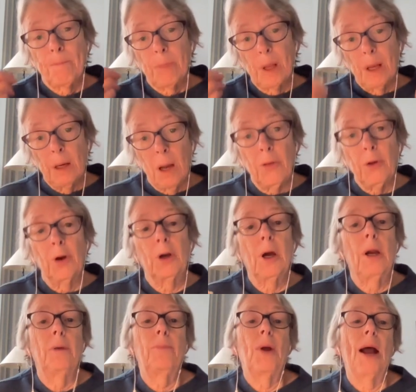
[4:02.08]
Another
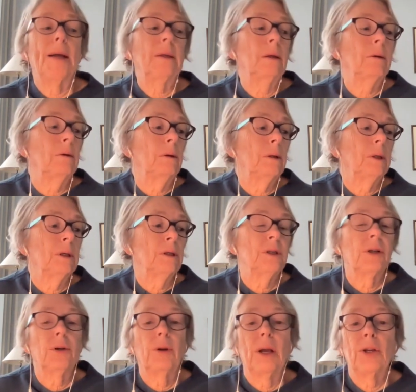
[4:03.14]
kind of practical
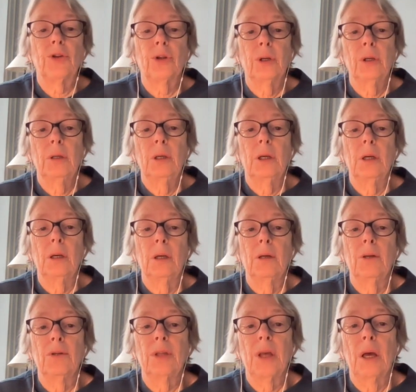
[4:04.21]
consideration
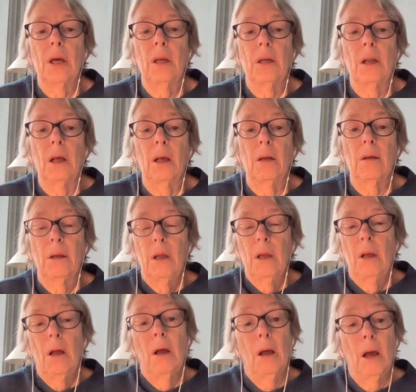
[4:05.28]
is that
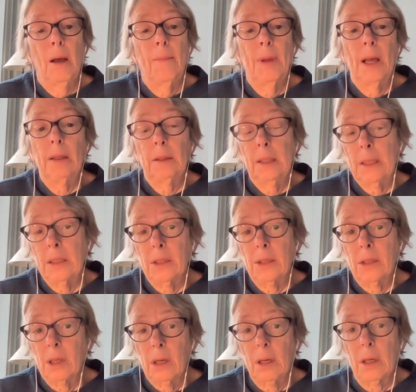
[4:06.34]
at
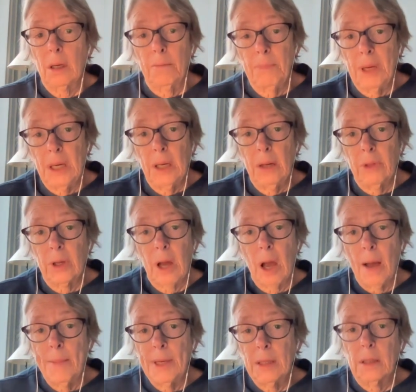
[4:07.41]
least many of the
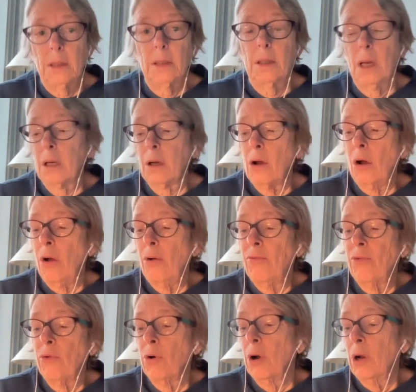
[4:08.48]
comments that call
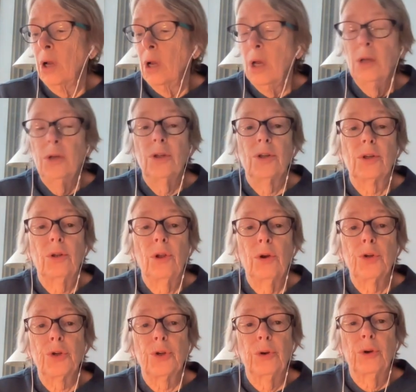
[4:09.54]
for
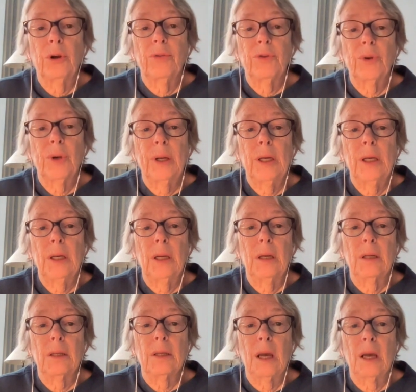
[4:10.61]
disclosure of training
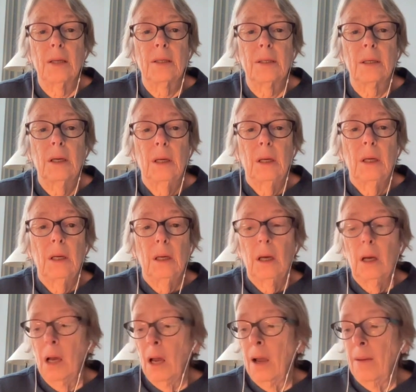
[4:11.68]
data sets
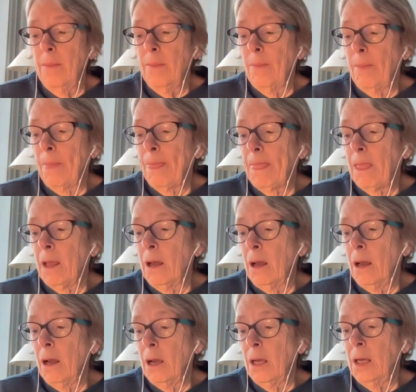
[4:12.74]
in
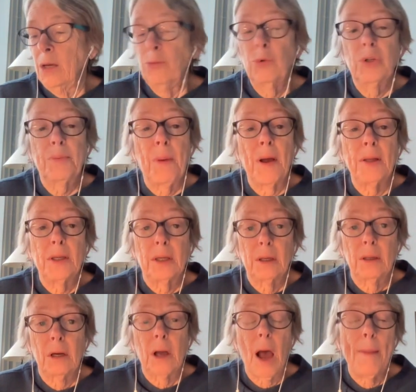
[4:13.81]
response to
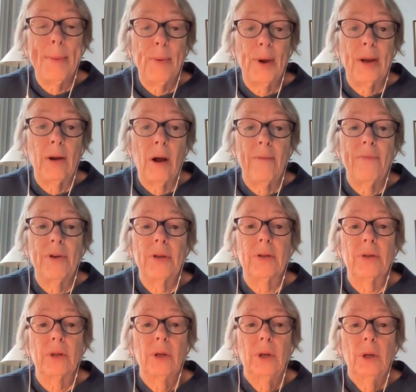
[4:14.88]
the Copyright
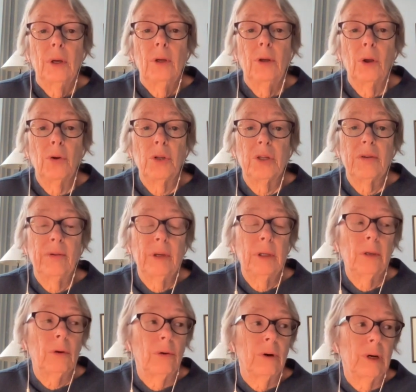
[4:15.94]
Office notice of
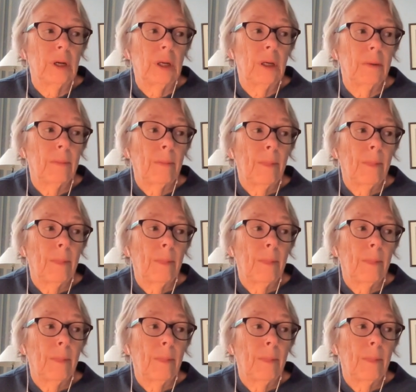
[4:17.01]
inquiry,